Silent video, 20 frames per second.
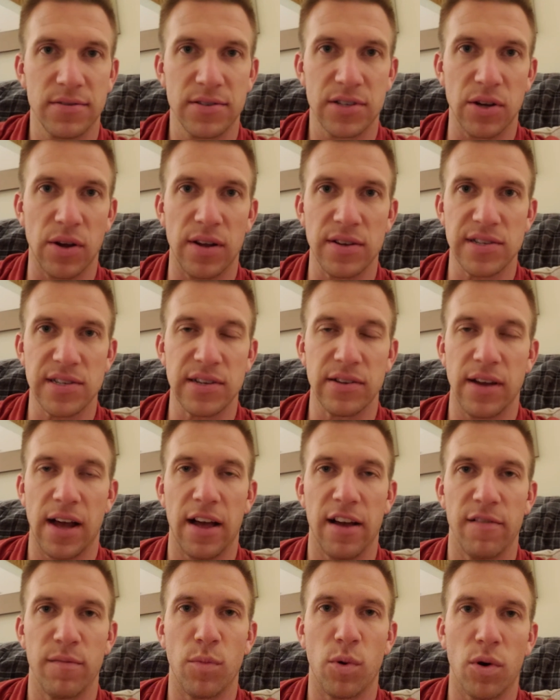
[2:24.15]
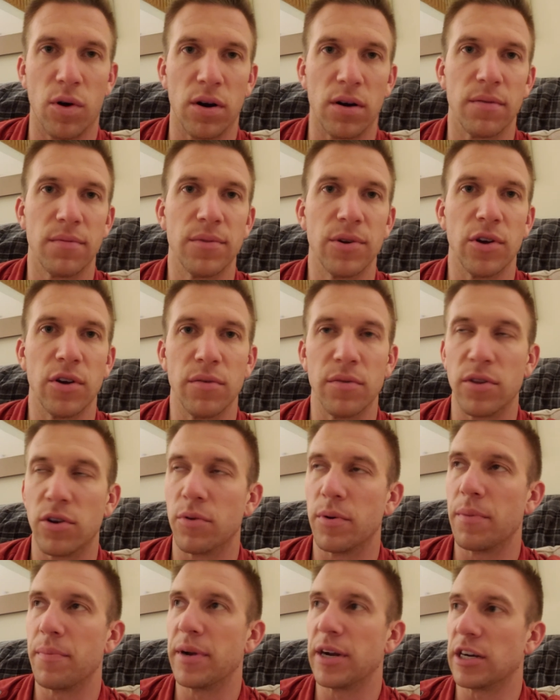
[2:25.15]
so I'll have more, a
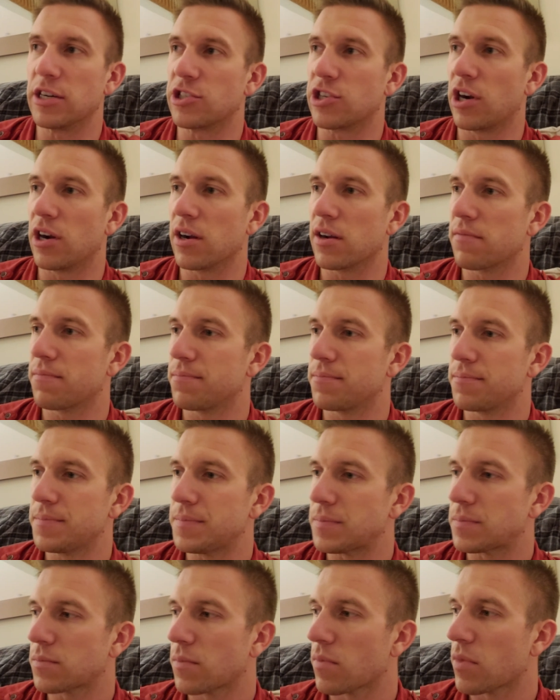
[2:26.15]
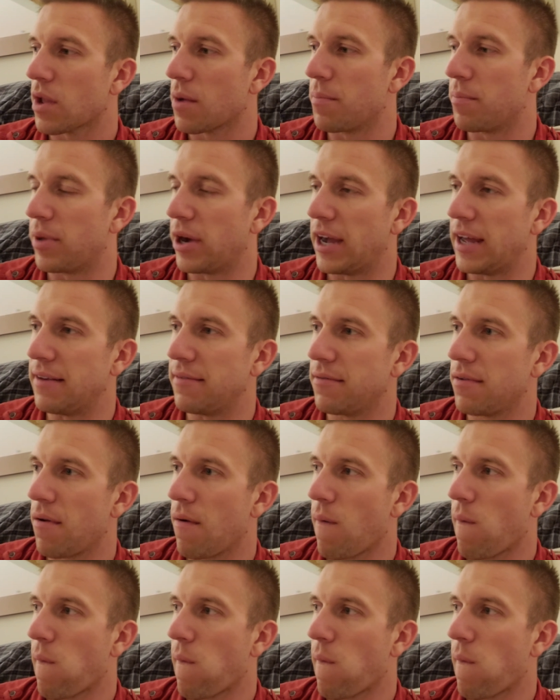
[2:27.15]
little bit bigger chunk. But